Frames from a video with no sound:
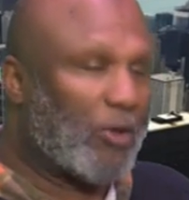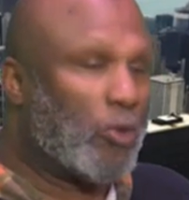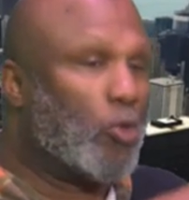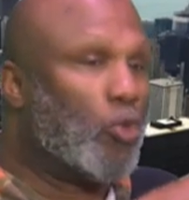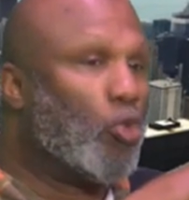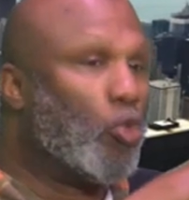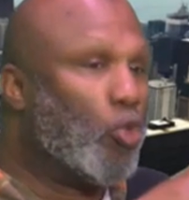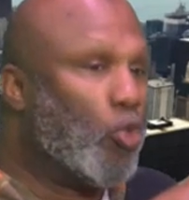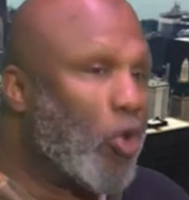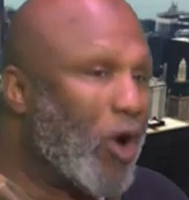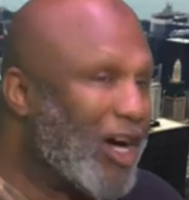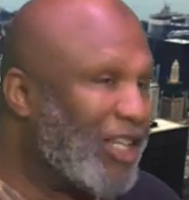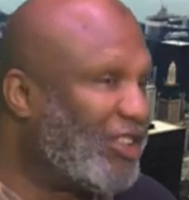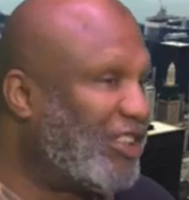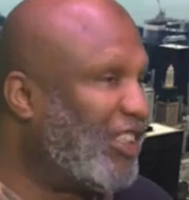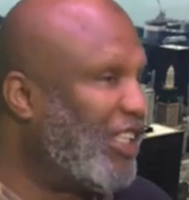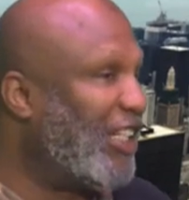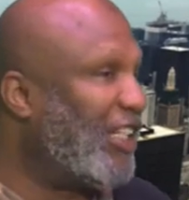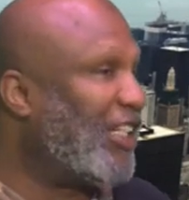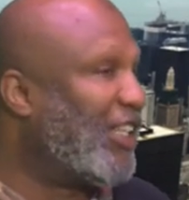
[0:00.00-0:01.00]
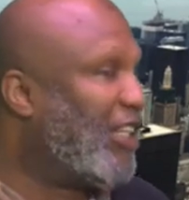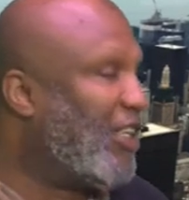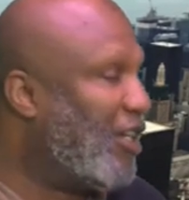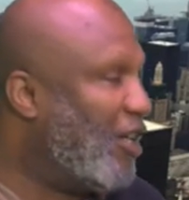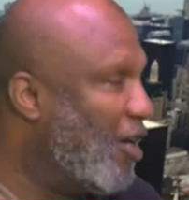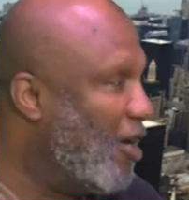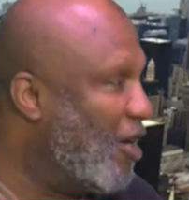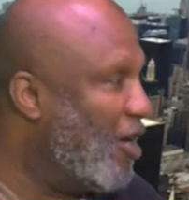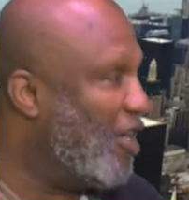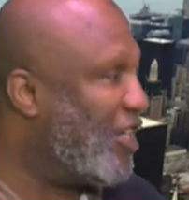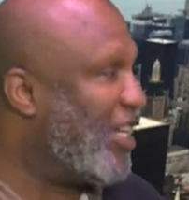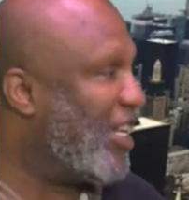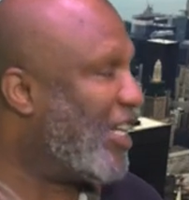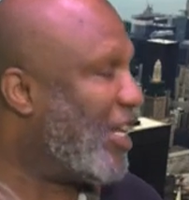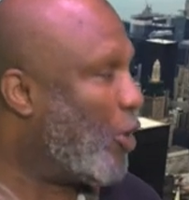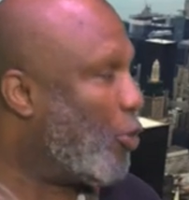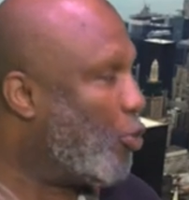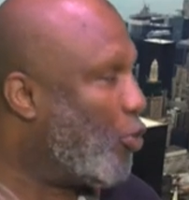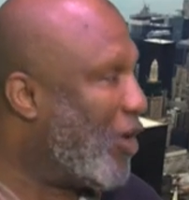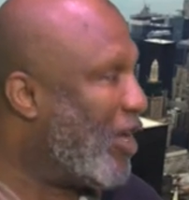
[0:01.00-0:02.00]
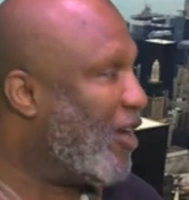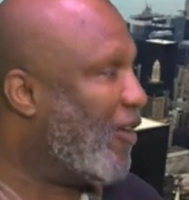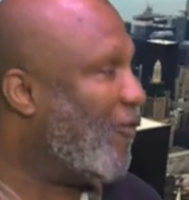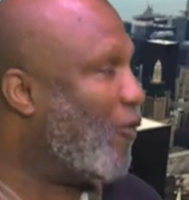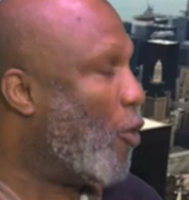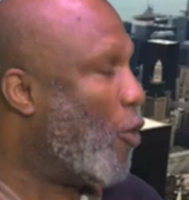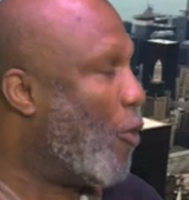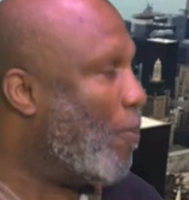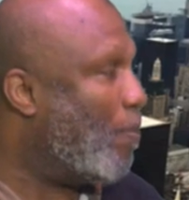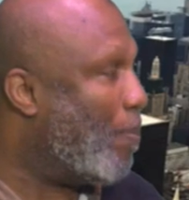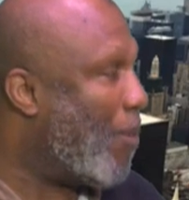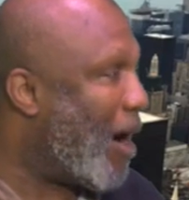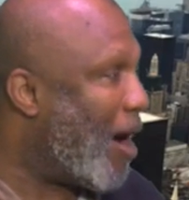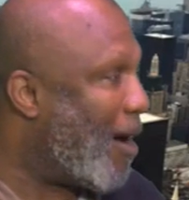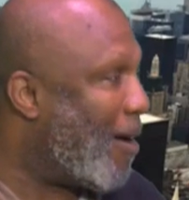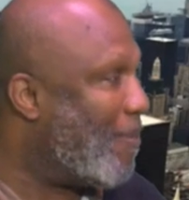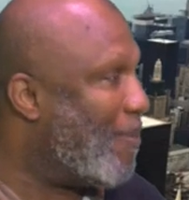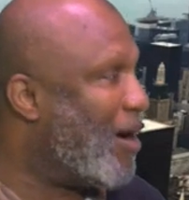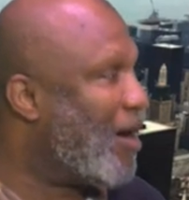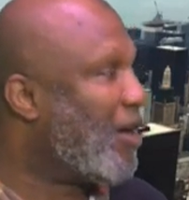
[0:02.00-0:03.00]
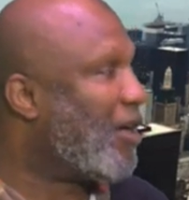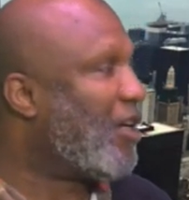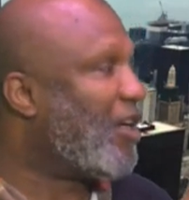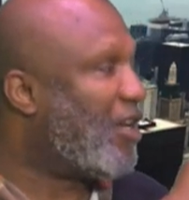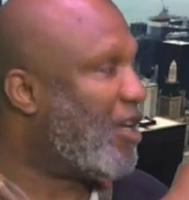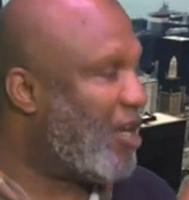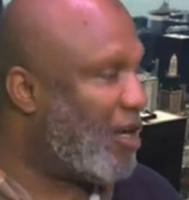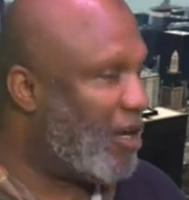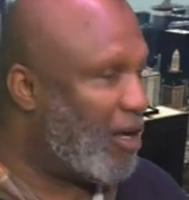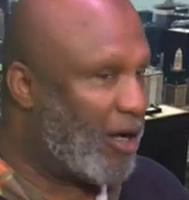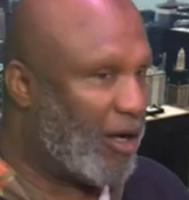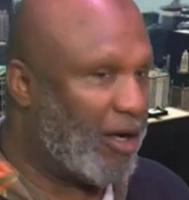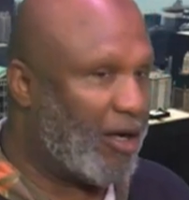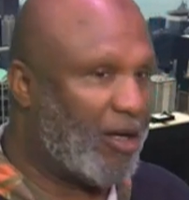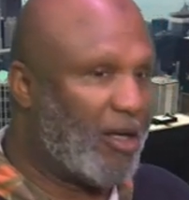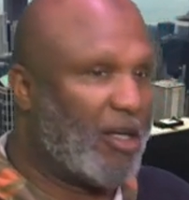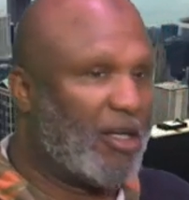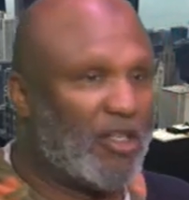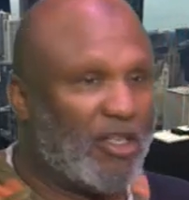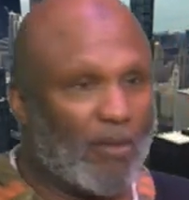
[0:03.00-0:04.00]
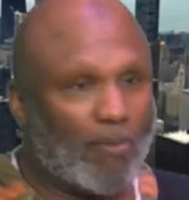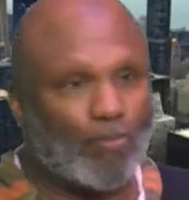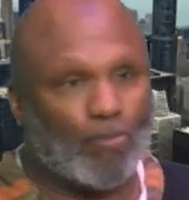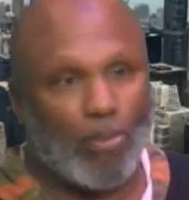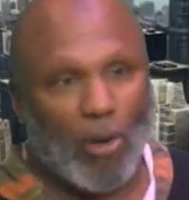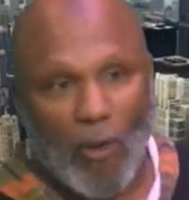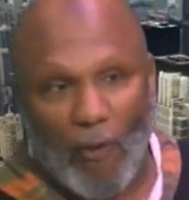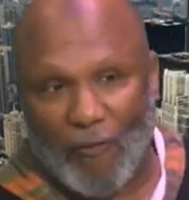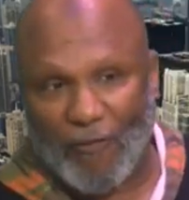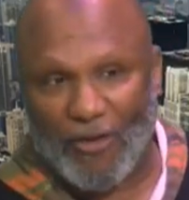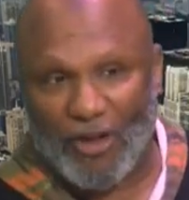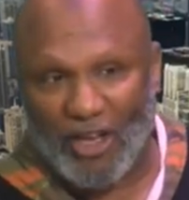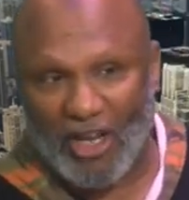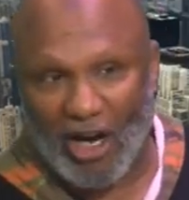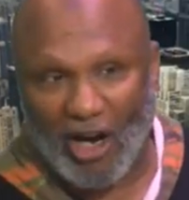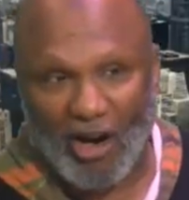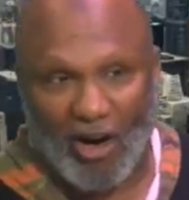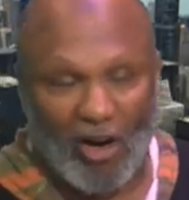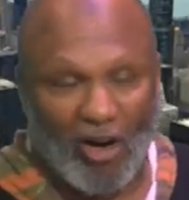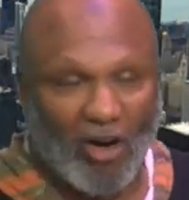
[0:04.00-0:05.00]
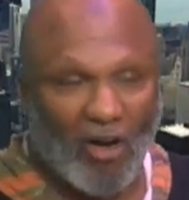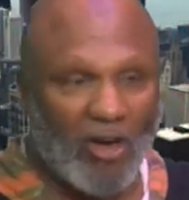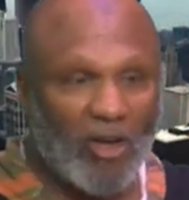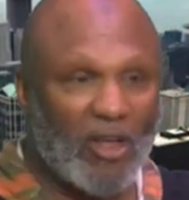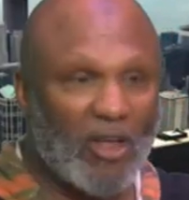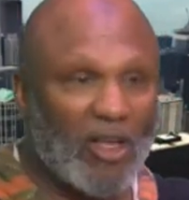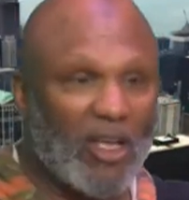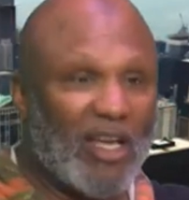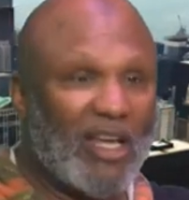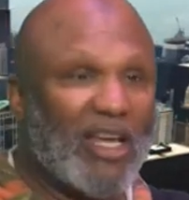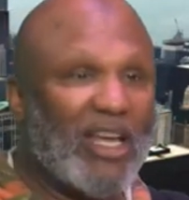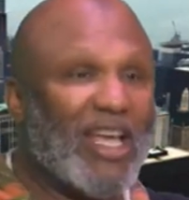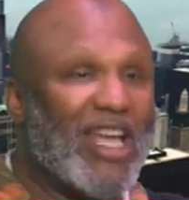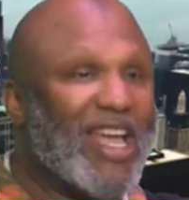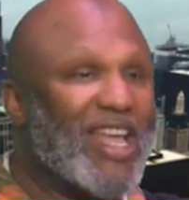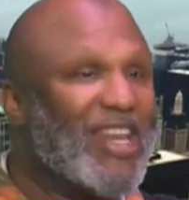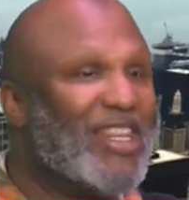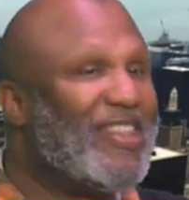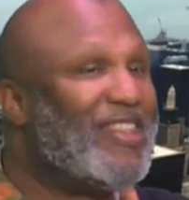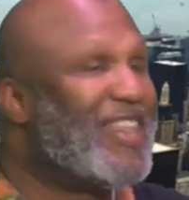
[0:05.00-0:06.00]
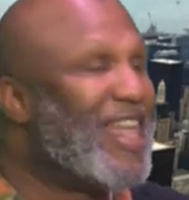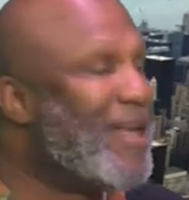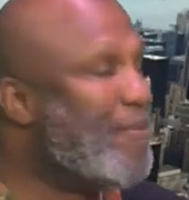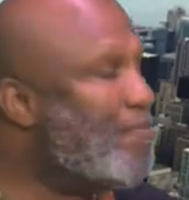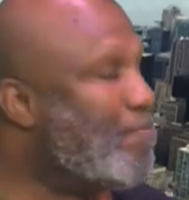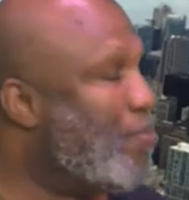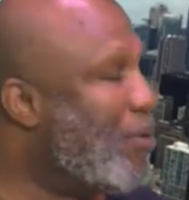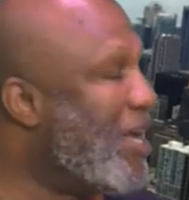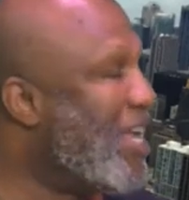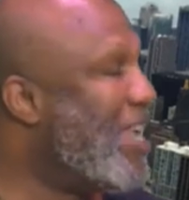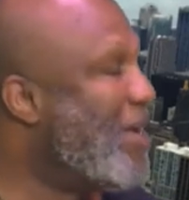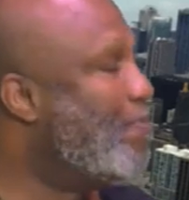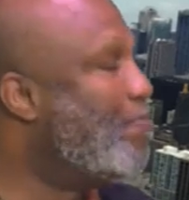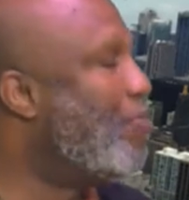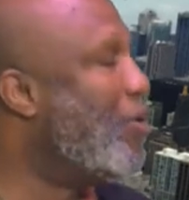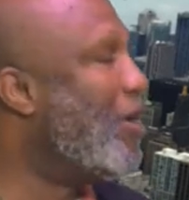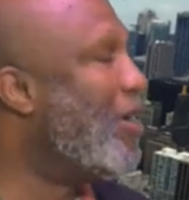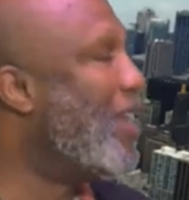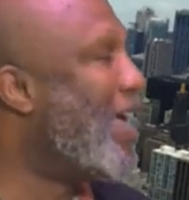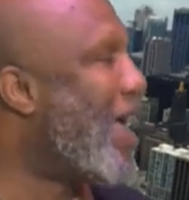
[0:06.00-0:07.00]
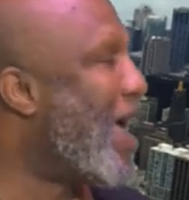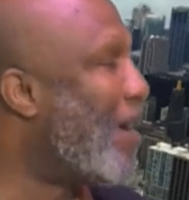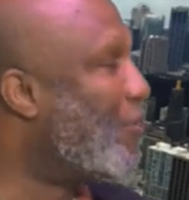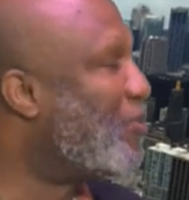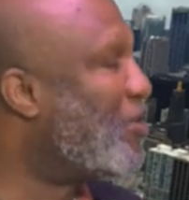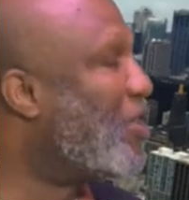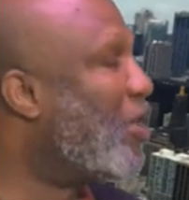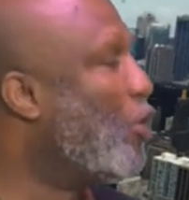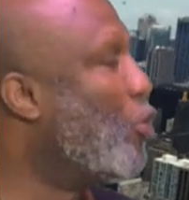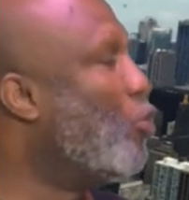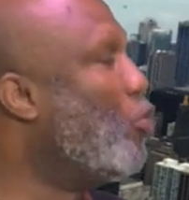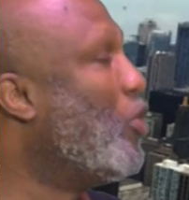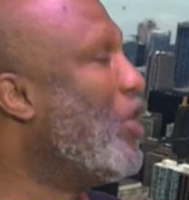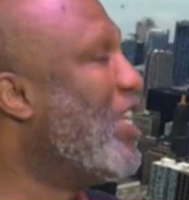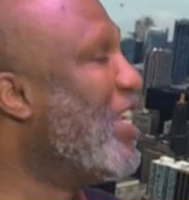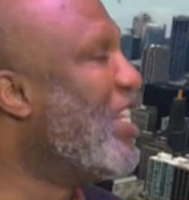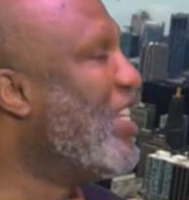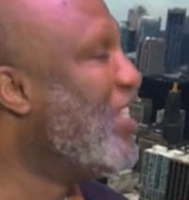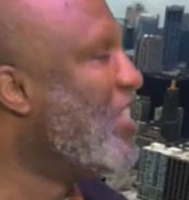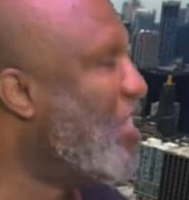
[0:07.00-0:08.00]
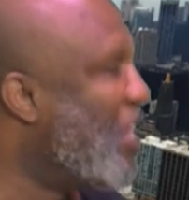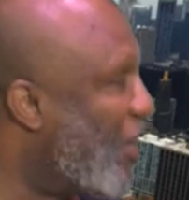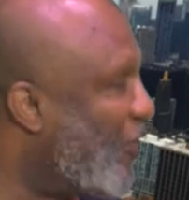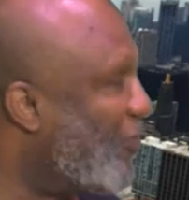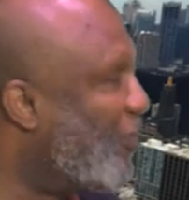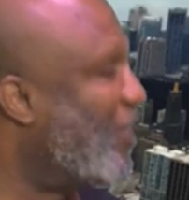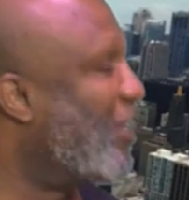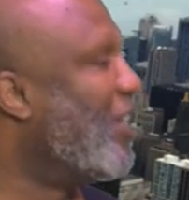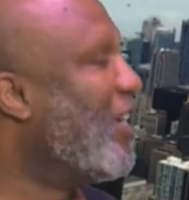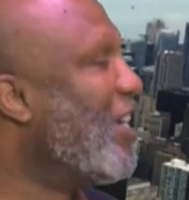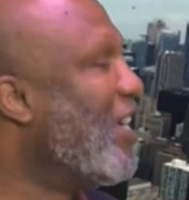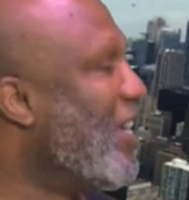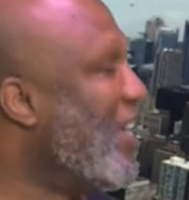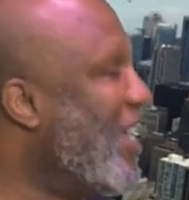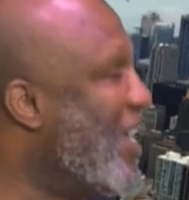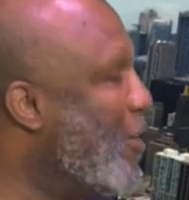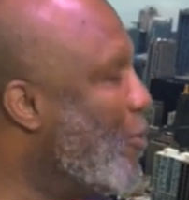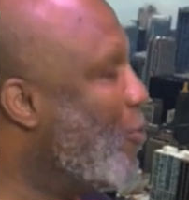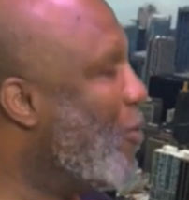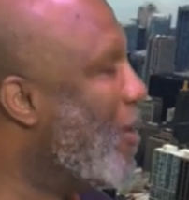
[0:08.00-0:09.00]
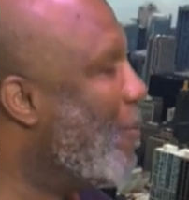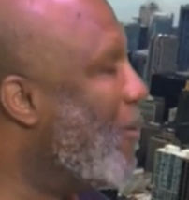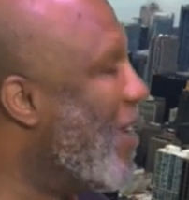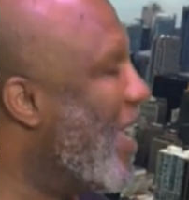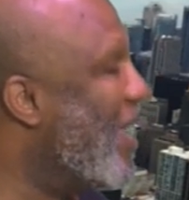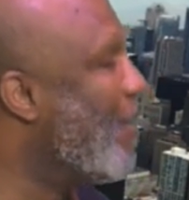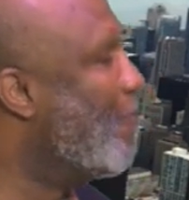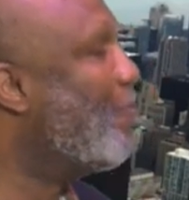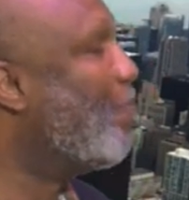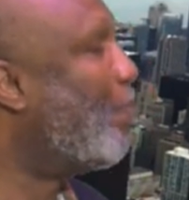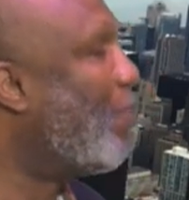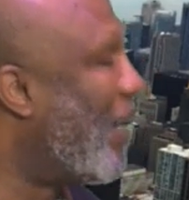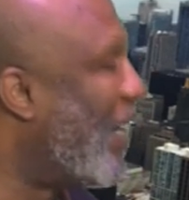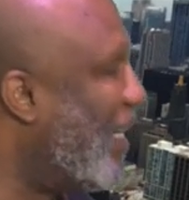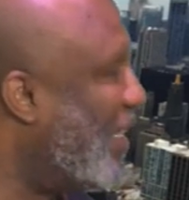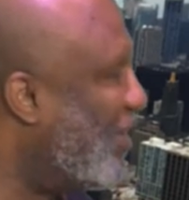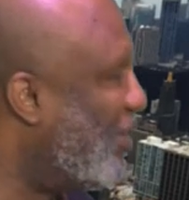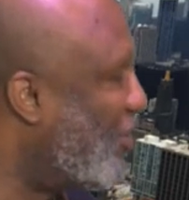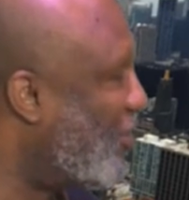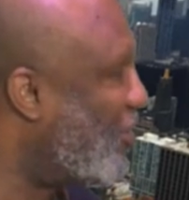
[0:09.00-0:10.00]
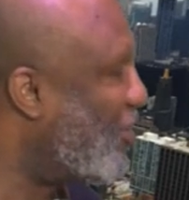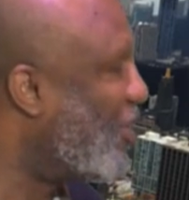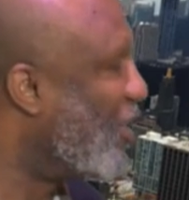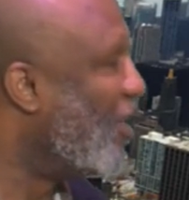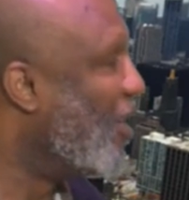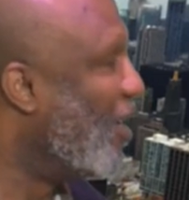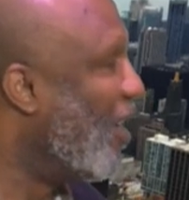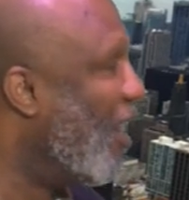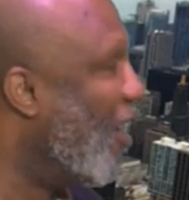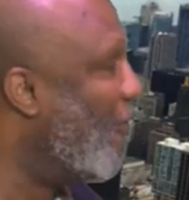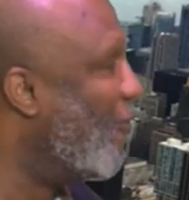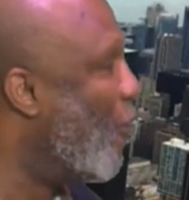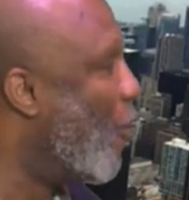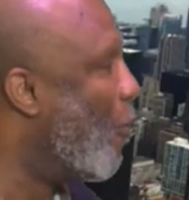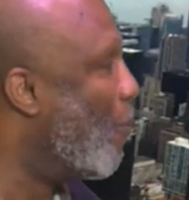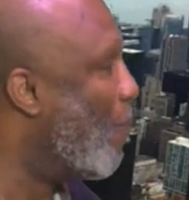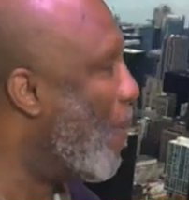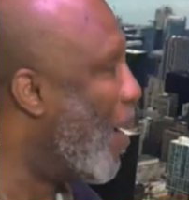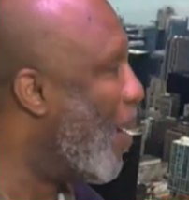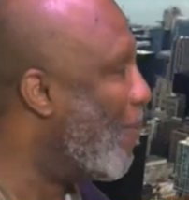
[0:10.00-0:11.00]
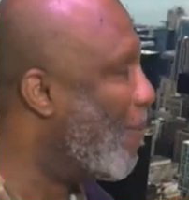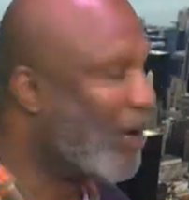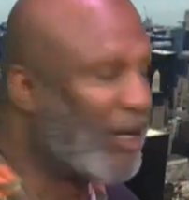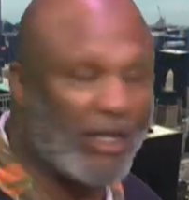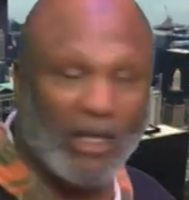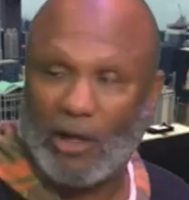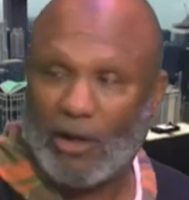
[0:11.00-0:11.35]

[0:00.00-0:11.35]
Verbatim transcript: Was it good to get rid of Obamacare to both of y'all? And they put, he put absolutely nothing in, in place let me, let of me, Obamacare.